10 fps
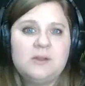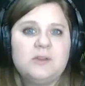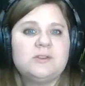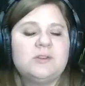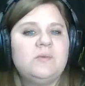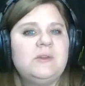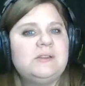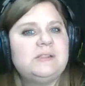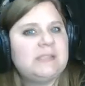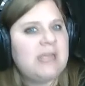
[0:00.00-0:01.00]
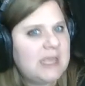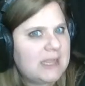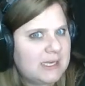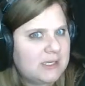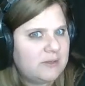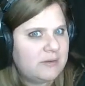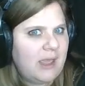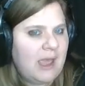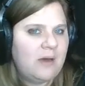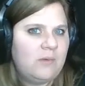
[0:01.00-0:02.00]
So we take that into
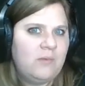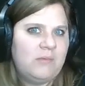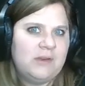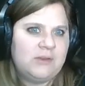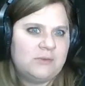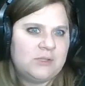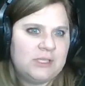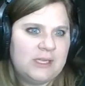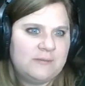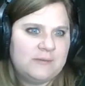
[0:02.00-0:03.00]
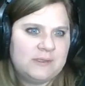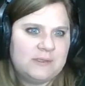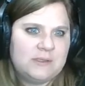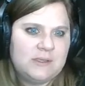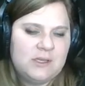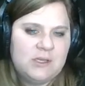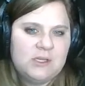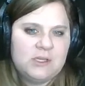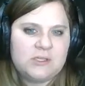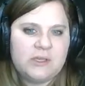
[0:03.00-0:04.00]
account when we do shifts.
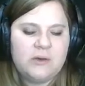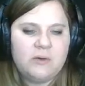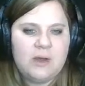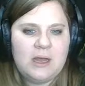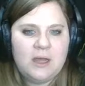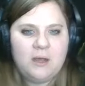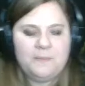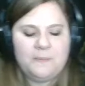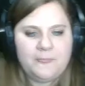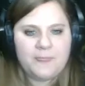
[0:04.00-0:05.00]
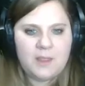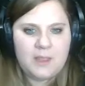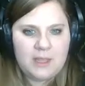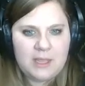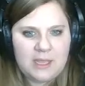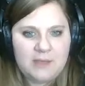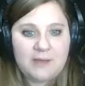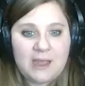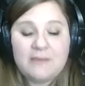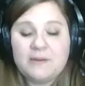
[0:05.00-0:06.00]
So if
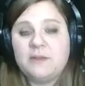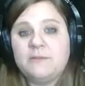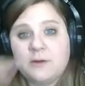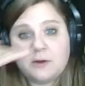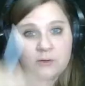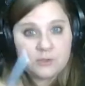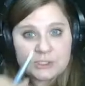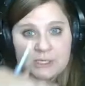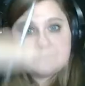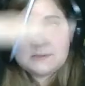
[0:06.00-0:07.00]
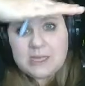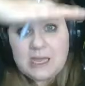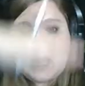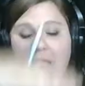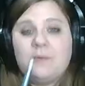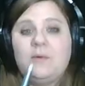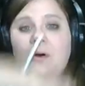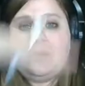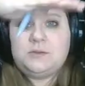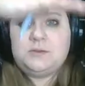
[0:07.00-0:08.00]
I have any vertical shifts, I will
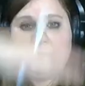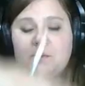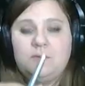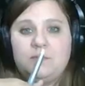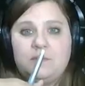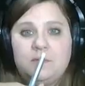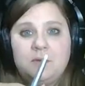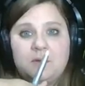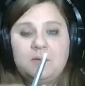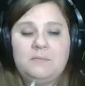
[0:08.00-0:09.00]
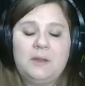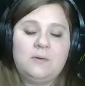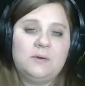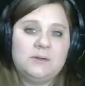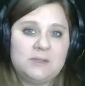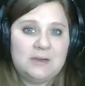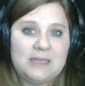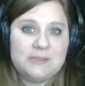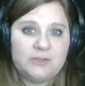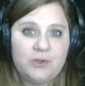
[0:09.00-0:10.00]
also move my horizontal
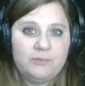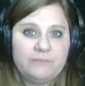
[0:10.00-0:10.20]
asymptote.